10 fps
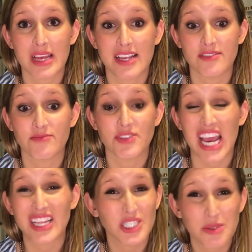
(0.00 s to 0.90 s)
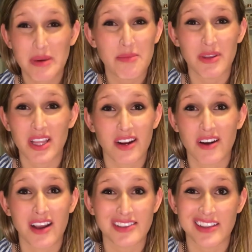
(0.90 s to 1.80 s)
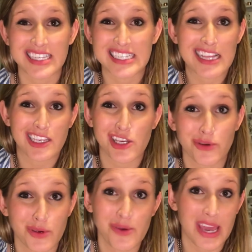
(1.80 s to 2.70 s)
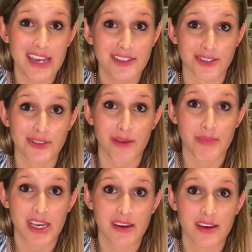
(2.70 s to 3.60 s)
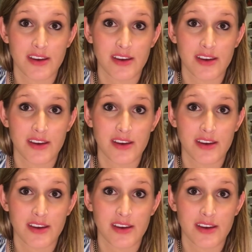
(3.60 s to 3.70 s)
and challenge people that are constantly telling you you can't do something.